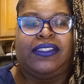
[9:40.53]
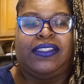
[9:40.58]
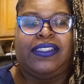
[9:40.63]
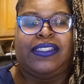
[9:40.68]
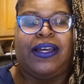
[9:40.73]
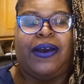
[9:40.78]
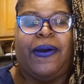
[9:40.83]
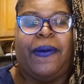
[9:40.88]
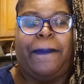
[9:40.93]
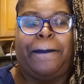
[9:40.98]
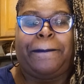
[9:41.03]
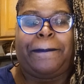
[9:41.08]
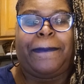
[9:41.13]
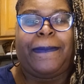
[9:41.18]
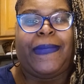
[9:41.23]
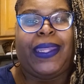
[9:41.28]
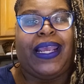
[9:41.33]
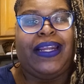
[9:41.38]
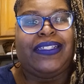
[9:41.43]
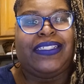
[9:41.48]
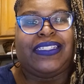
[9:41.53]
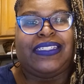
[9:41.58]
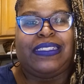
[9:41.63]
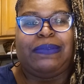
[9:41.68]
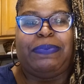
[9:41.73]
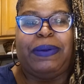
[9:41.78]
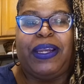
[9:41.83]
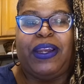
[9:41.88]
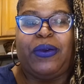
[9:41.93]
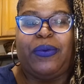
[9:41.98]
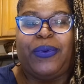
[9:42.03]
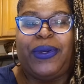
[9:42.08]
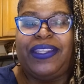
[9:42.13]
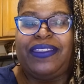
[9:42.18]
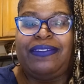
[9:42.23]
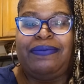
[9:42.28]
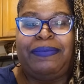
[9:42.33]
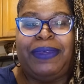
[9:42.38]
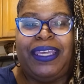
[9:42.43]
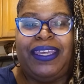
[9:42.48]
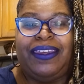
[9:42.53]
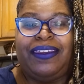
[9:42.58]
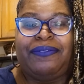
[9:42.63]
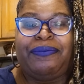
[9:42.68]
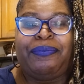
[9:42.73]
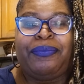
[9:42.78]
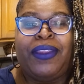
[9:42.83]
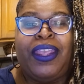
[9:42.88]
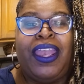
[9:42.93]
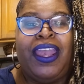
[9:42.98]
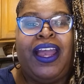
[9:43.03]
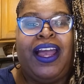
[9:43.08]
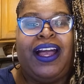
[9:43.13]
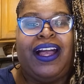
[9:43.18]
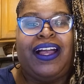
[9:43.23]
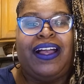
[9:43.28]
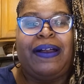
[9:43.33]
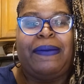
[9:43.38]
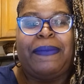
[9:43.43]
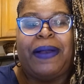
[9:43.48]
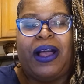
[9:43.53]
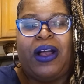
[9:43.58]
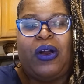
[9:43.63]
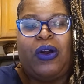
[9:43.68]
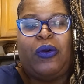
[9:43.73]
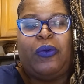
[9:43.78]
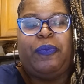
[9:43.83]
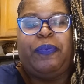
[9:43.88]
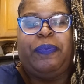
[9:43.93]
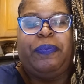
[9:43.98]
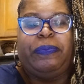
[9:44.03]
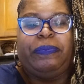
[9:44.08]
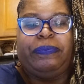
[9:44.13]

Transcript: So just bear with me. I hope